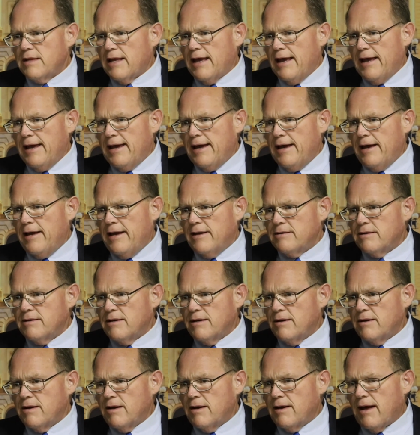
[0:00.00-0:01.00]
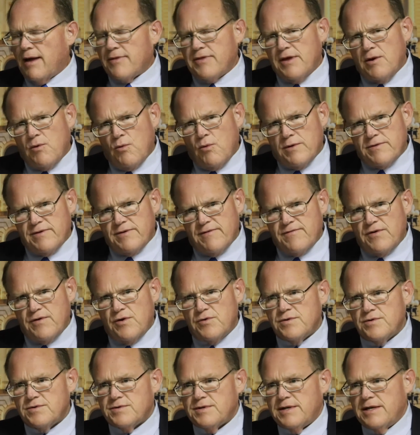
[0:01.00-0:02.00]
And I think what the
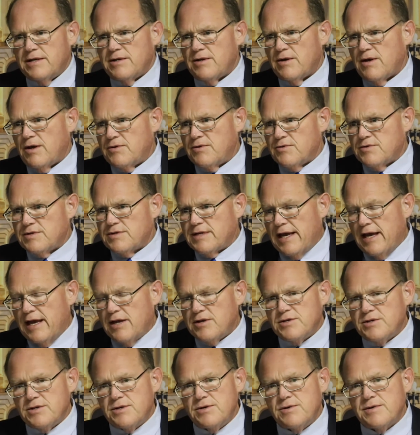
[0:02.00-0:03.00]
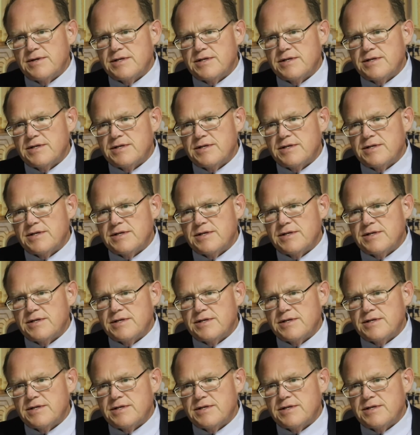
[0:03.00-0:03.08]
voters need to understand, too,